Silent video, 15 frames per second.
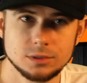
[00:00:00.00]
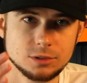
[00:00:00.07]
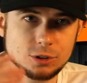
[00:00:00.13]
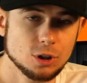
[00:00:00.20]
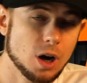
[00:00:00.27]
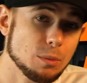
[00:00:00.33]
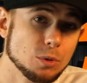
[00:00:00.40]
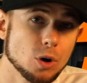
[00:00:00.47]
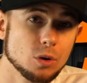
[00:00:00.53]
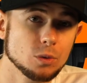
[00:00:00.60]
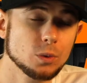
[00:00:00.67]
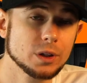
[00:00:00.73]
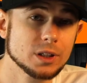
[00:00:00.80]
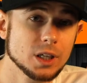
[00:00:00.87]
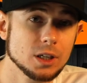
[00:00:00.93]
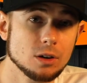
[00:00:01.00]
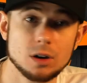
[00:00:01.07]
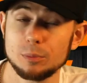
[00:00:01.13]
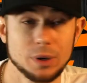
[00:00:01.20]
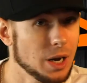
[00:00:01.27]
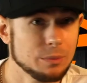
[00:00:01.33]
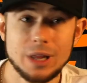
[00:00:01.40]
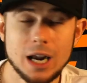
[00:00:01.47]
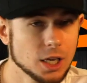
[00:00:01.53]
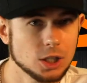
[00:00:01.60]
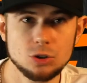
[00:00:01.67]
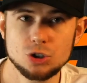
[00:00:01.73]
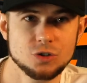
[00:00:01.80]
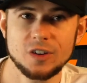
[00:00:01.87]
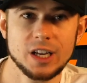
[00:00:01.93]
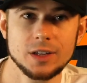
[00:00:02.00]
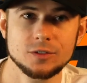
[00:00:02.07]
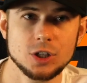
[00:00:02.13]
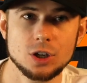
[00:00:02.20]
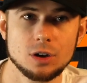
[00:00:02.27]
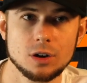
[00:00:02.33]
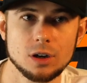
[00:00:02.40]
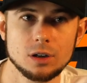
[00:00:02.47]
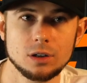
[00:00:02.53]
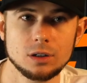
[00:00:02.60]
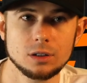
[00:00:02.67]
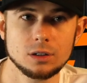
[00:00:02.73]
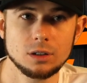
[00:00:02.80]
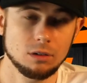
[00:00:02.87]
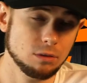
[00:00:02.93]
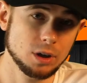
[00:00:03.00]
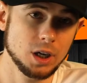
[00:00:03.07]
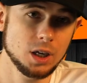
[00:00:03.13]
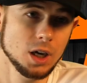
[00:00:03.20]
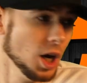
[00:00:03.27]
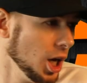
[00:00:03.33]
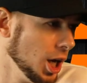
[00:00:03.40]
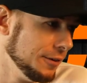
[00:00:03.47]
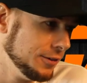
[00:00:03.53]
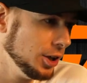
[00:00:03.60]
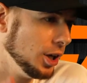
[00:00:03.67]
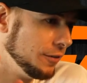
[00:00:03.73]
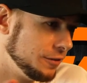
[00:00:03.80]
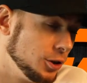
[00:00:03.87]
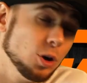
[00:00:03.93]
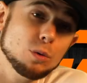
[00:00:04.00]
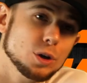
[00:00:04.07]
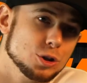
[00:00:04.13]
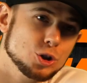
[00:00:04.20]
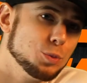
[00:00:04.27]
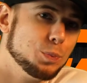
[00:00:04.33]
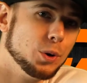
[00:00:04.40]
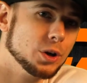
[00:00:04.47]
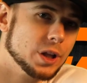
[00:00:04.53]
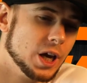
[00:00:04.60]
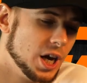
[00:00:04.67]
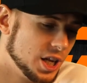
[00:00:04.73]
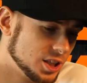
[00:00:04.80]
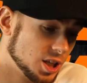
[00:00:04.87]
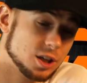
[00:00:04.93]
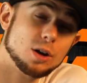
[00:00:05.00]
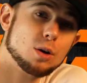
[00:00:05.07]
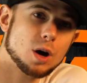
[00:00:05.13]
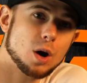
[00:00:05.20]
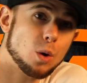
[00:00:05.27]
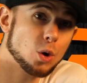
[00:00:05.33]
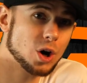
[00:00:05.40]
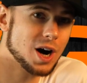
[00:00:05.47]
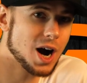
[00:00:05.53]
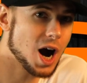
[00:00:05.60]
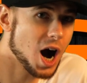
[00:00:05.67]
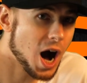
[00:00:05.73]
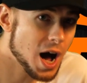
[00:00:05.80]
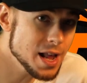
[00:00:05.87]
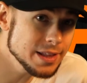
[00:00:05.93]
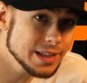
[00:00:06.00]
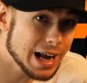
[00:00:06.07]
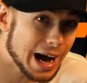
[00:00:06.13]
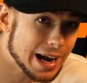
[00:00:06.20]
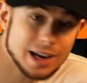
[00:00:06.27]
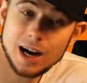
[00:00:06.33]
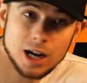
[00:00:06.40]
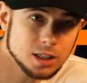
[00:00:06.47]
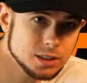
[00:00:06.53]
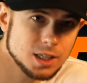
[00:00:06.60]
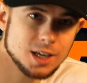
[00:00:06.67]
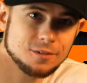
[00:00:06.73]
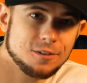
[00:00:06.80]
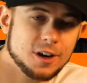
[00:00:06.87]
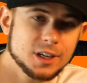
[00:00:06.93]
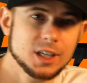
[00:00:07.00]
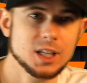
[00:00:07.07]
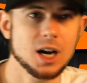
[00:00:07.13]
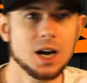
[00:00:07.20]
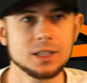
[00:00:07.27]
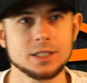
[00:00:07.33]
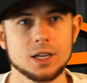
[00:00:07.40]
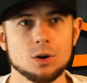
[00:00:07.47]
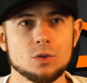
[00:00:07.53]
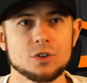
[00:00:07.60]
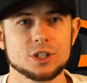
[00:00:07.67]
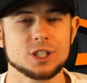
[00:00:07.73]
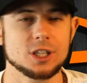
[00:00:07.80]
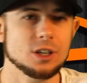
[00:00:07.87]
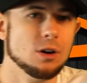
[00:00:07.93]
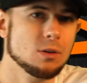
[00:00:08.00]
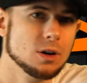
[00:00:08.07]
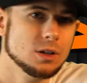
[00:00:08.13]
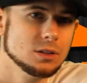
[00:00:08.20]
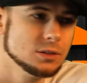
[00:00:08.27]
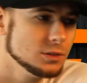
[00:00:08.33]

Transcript: So I'm going with Toyota, but I'm not a huge fan of Toyota. Okay, if you were to put Toyota or Hyundai, I'll take fucking Hyundai over Toyota.